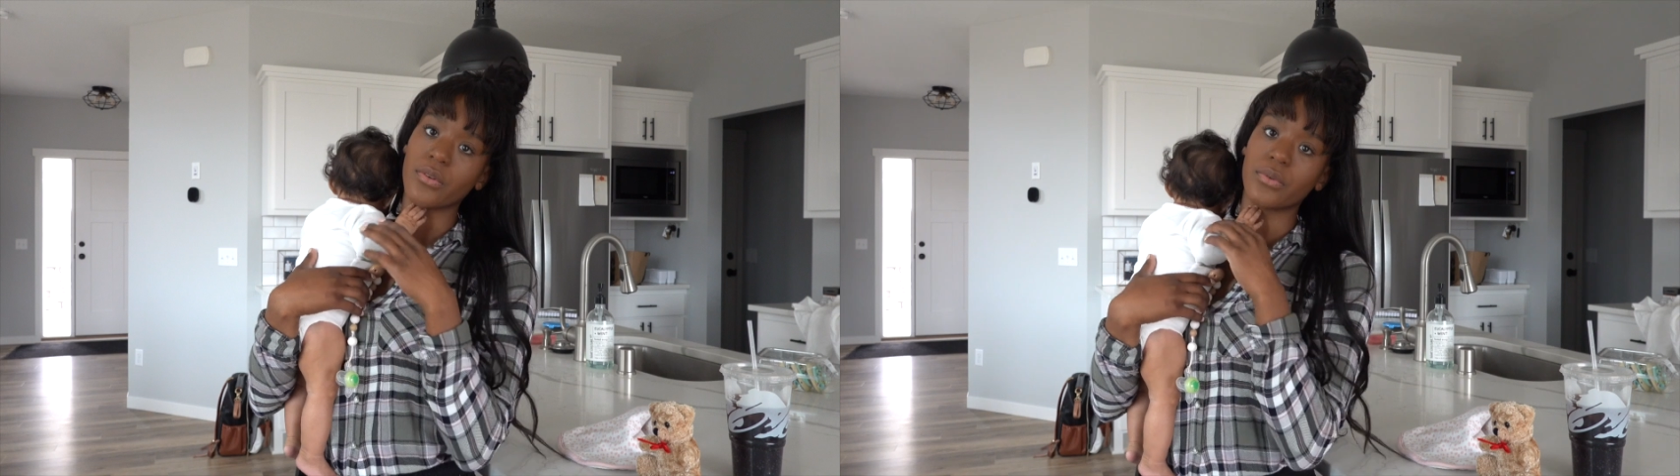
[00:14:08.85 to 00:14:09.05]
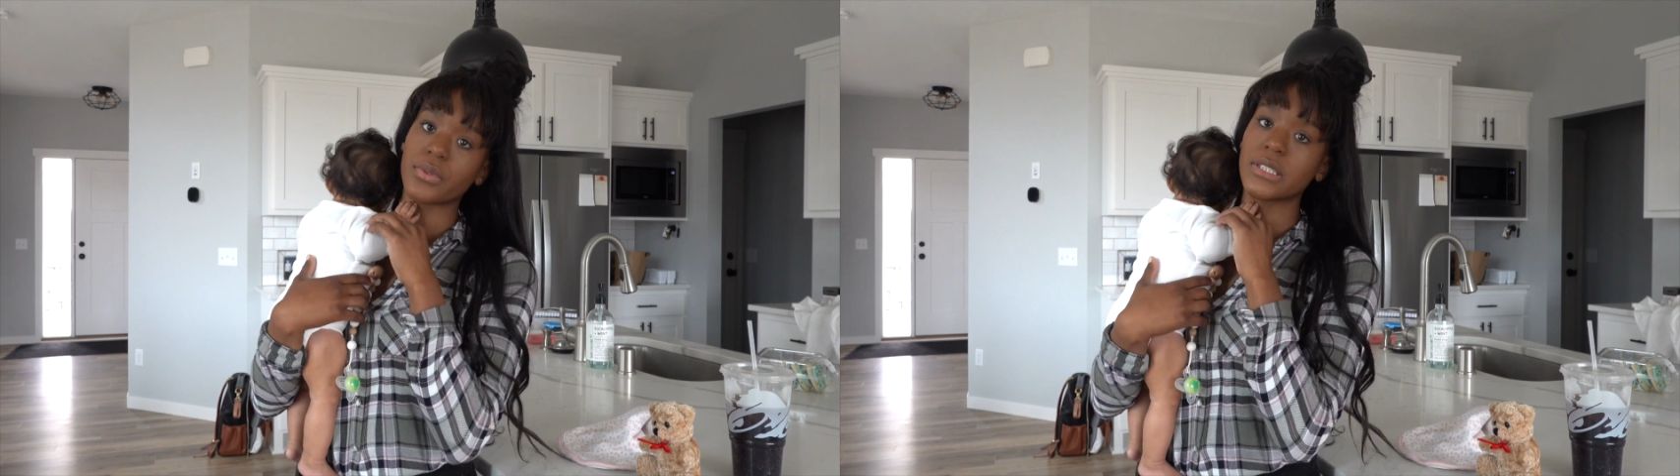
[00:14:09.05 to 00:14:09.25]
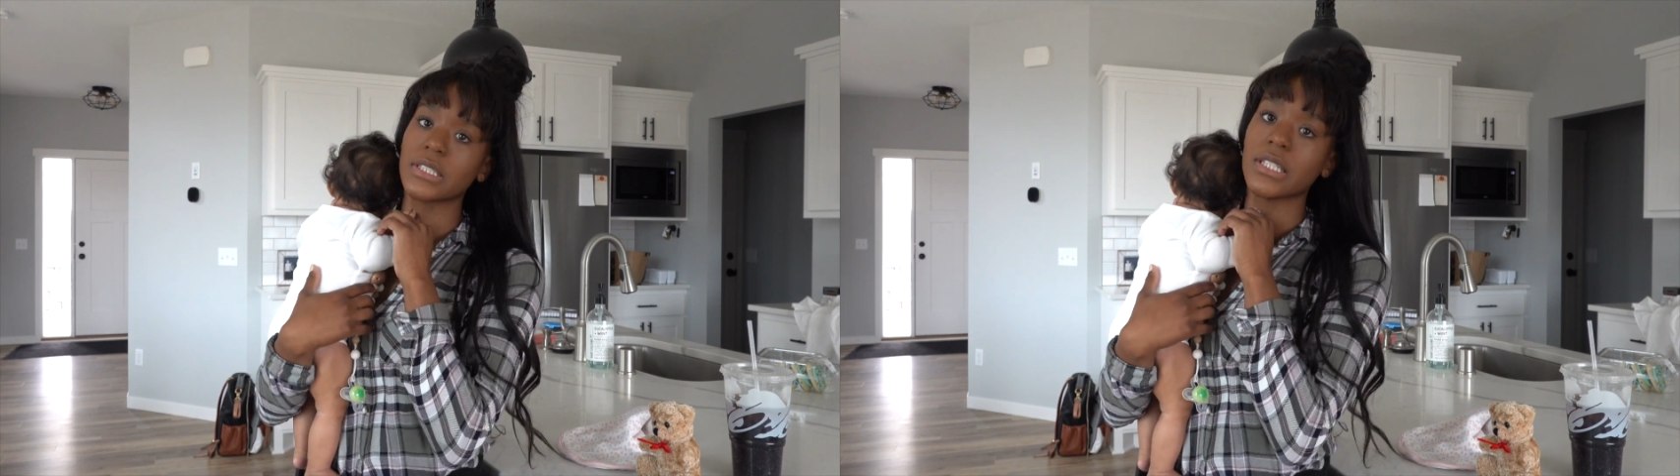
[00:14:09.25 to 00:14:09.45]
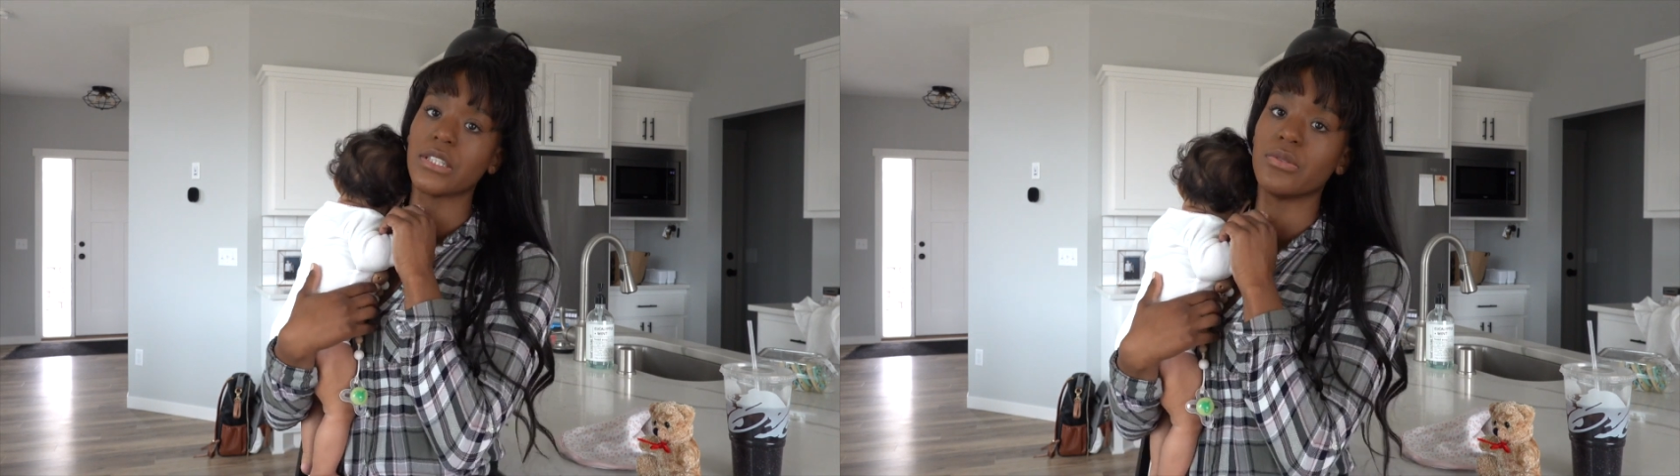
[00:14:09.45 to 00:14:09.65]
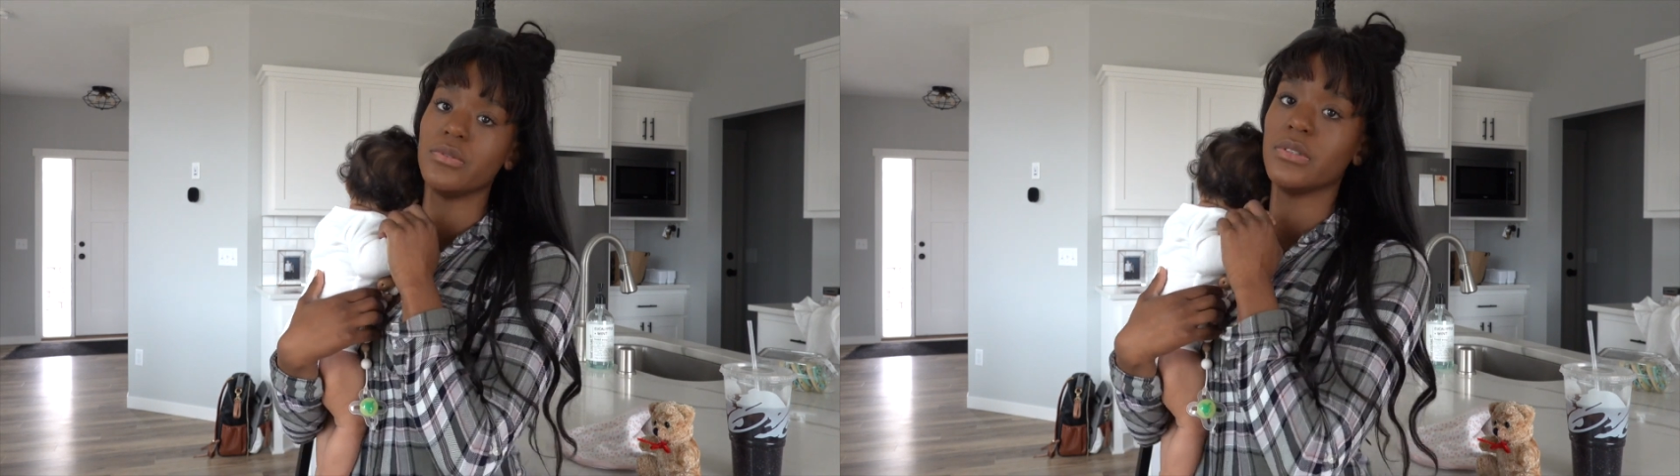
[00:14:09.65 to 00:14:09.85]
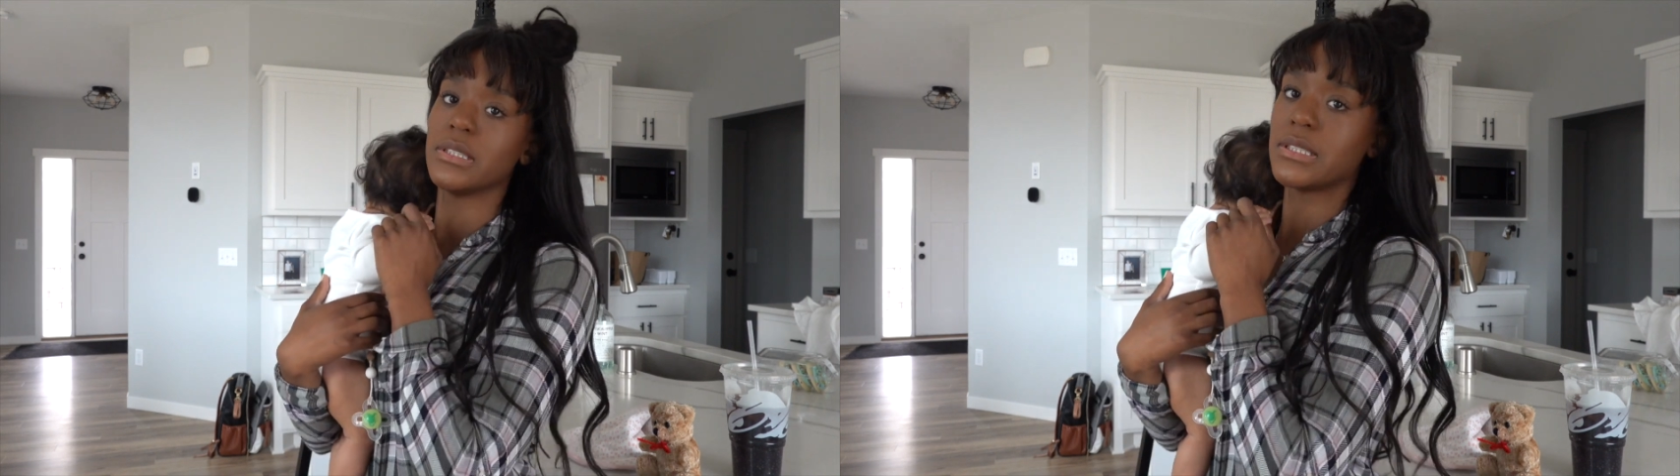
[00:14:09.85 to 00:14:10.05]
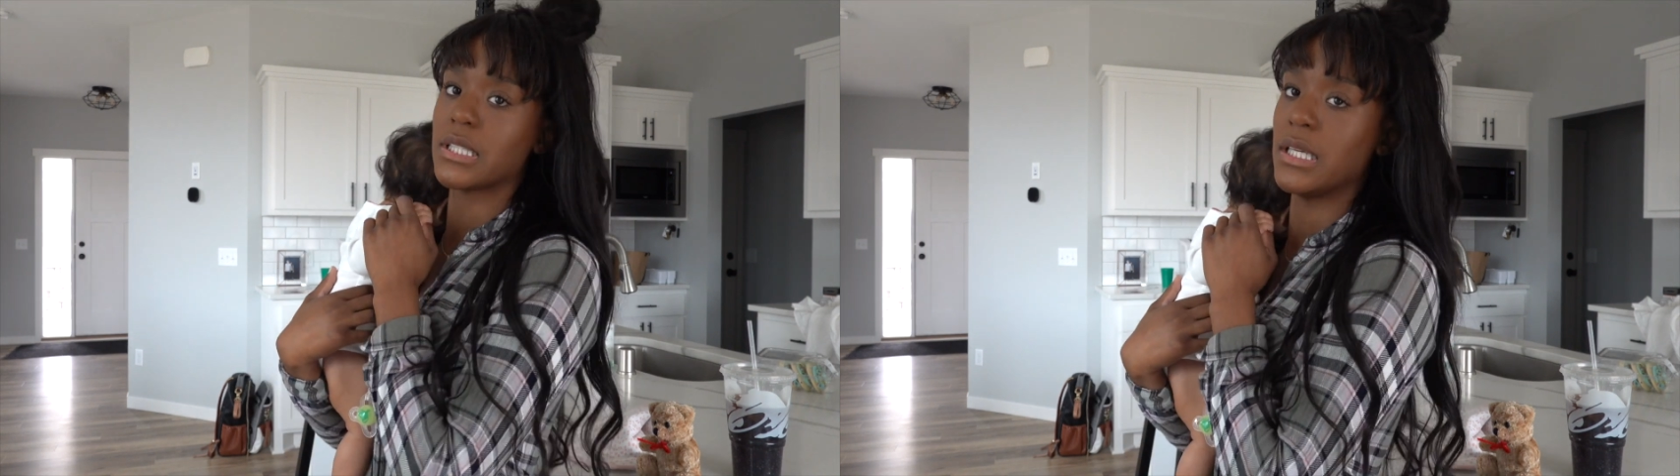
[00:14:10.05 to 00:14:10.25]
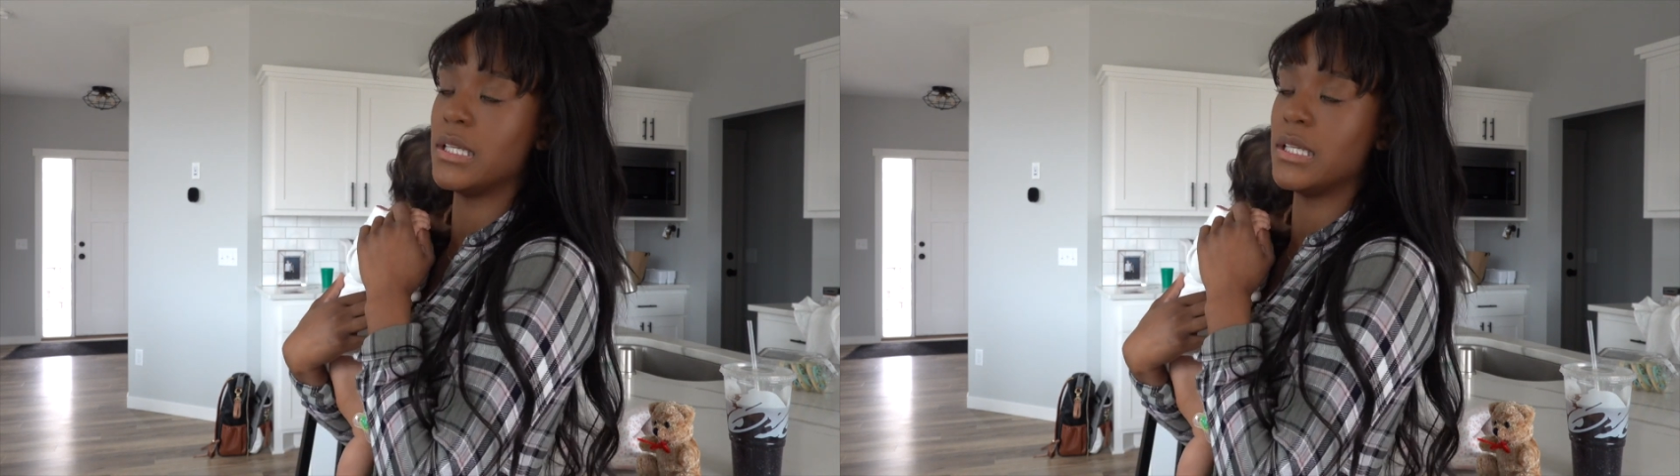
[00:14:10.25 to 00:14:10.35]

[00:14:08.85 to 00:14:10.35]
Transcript: really use